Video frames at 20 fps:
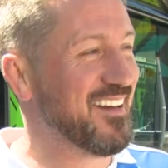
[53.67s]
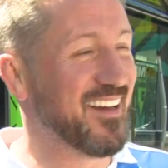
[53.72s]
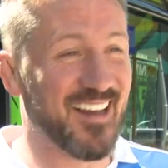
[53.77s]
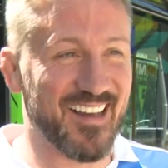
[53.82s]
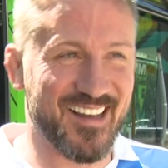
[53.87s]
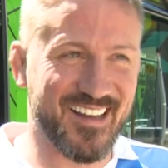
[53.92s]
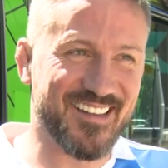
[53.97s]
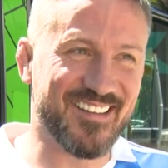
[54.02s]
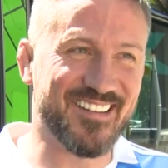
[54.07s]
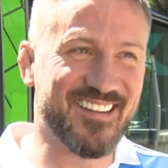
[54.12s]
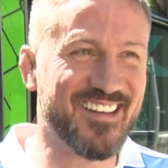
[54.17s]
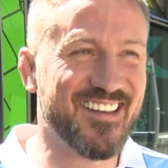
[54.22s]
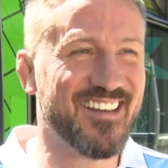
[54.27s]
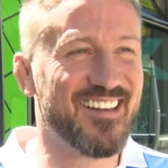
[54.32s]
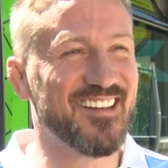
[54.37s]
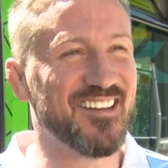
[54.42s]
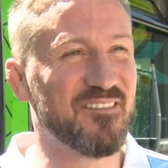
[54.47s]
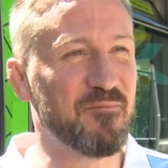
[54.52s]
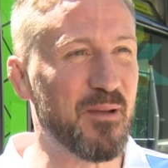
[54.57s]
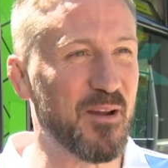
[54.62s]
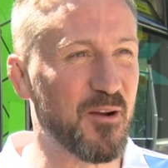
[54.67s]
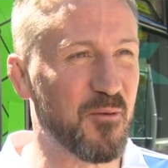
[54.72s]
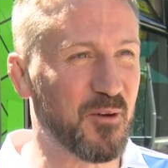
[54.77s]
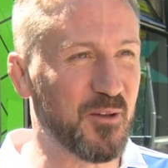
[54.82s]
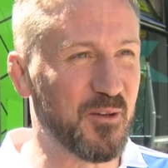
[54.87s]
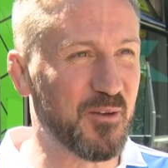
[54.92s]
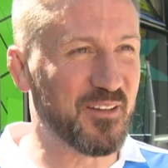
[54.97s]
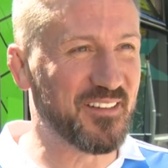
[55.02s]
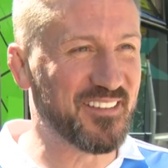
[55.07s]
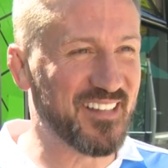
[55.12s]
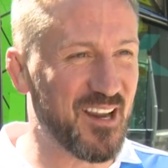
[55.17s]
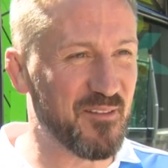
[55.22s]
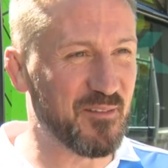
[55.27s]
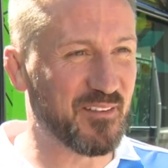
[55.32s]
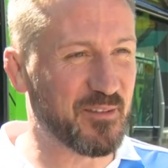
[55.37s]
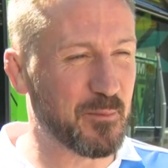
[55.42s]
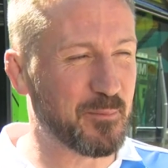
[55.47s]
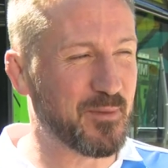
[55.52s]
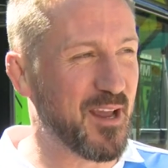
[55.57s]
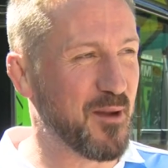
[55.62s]
And Peter will do the same in
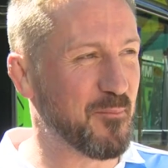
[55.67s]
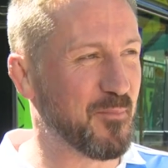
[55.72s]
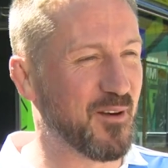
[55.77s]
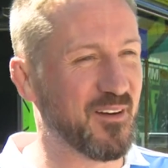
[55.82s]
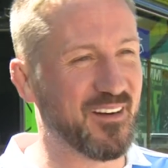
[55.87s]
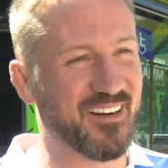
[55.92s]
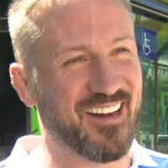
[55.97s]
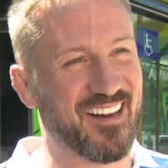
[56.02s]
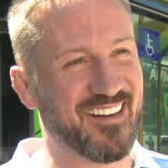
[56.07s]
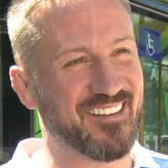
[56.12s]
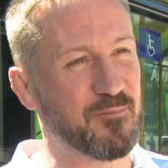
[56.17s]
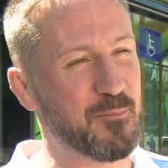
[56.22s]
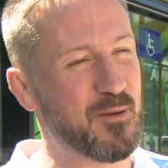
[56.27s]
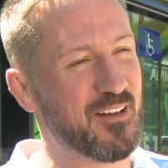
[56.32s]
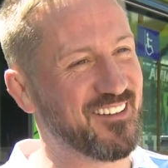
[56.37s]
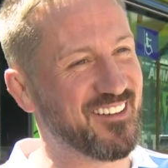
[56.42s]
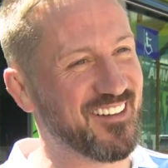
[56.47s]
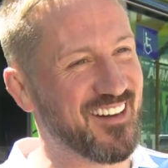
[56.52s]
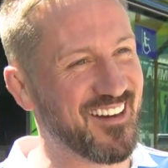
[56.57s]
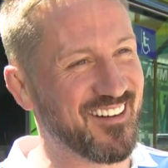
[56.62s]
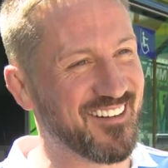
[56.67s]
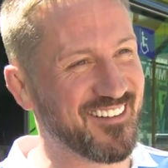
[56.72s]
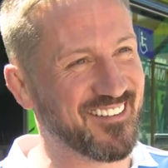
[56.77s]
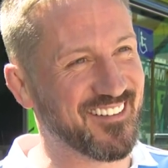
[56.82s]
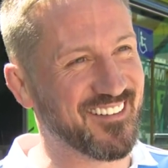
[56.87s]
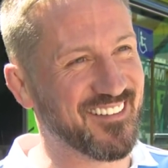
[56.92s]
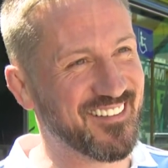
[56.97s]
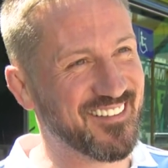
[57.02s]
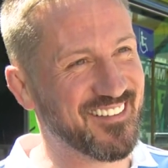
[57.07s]
September against Benson Henderson.